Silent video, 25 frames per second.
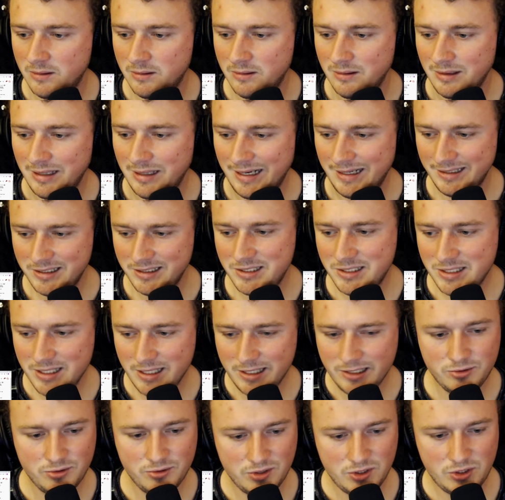And it's
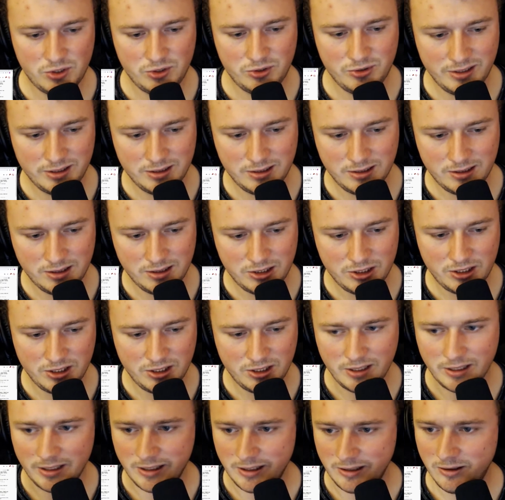age-restricted
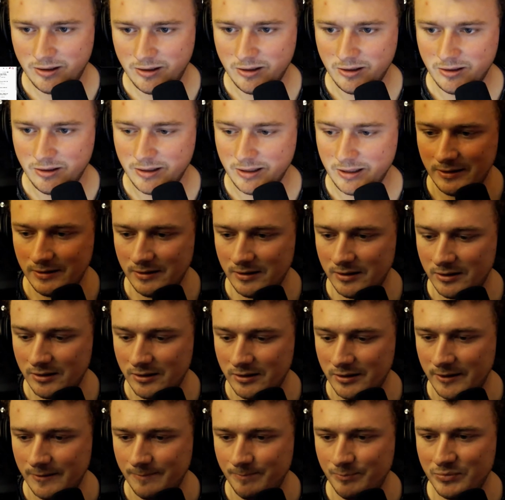shit. Alright.
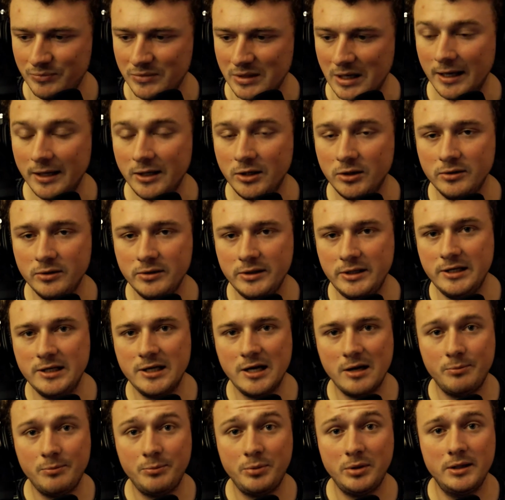I heard he
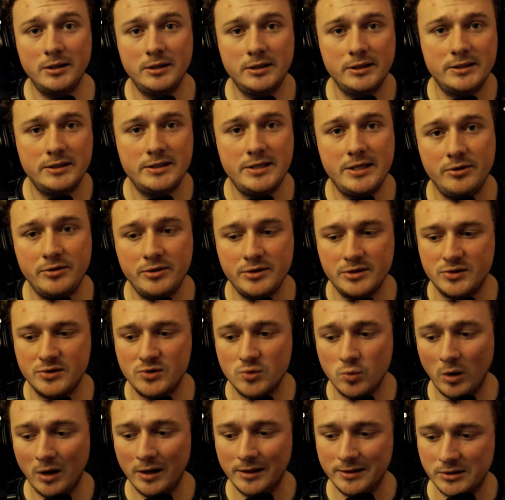got put on a terrorist
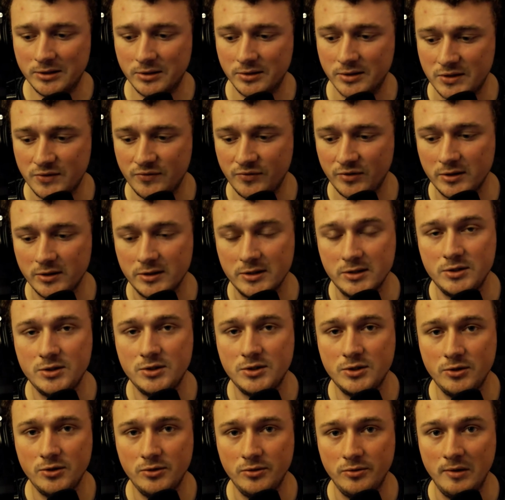watch list for this,
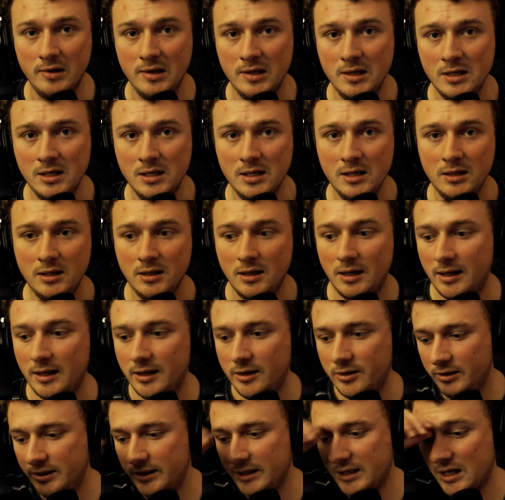too. I
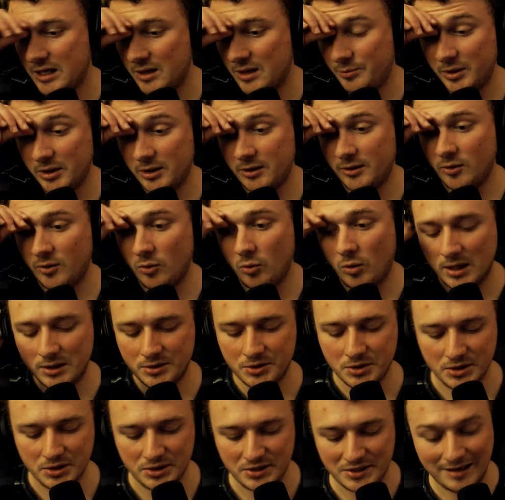heard he got put on a watch
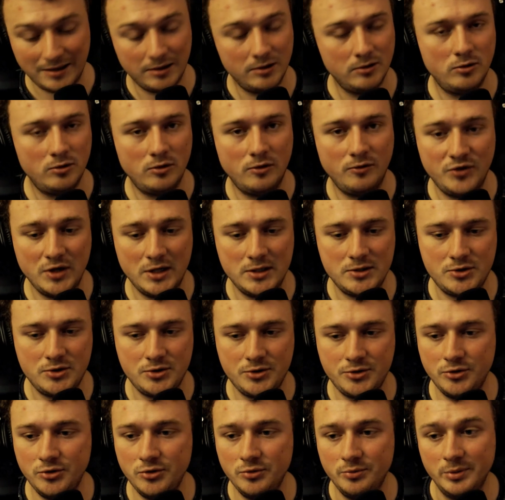list. I don't know if that's
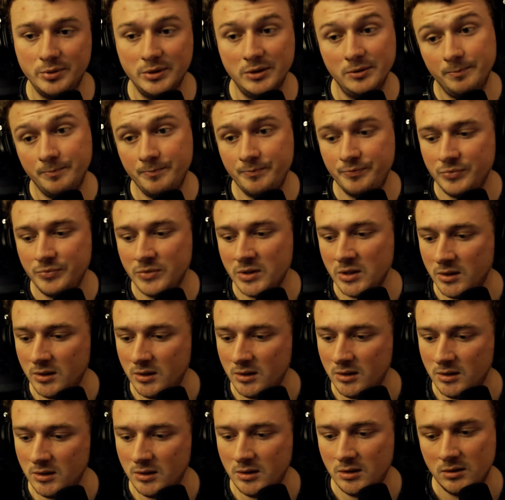true, but
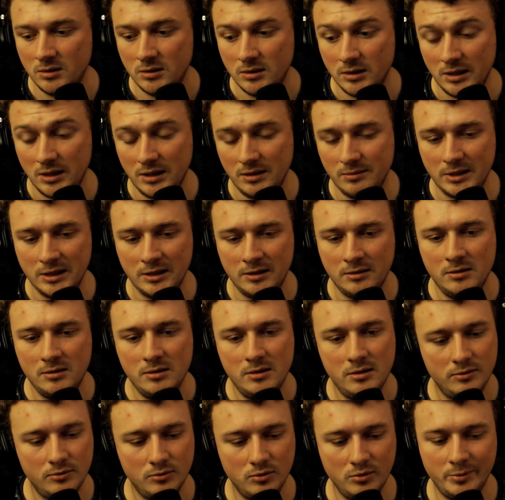hey, man,
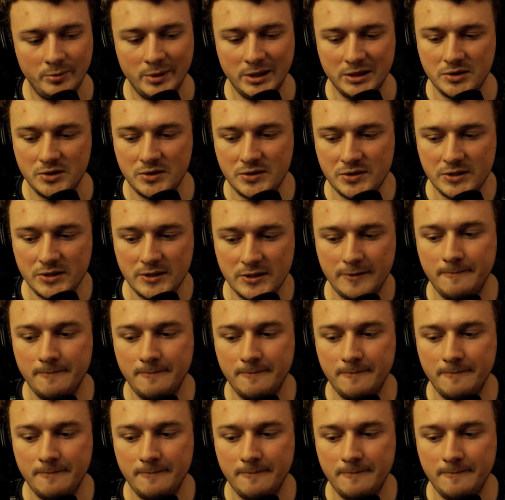we're about to see.